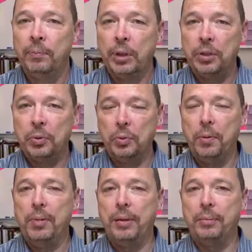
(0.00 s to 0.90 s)
Because
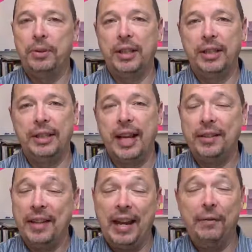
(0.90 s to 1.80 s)
remember,
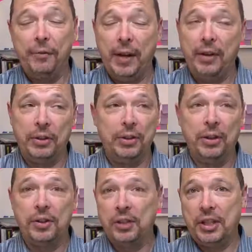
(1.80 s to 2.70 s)
success and failure
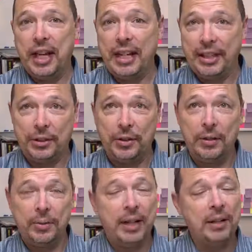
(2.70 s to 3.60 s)
are states
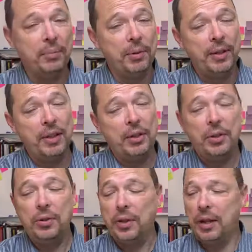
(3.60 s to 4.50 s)
that we can move
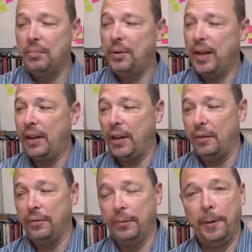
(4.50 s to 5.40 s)
into and move out
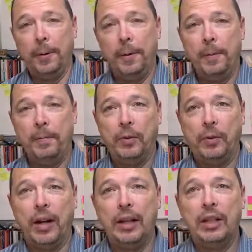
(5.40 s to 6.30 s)
of,
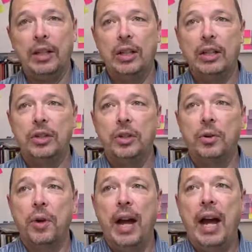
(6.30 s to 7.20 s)
right?
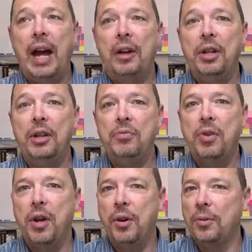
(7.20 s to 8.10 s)
So how do you
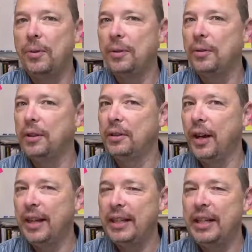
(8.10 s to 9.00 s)
know, what are the
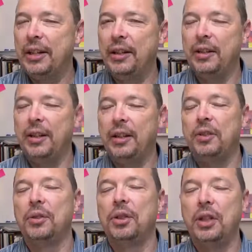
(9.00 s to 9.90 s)
criteria that
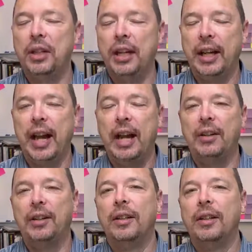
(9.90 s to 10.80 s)
you're looking at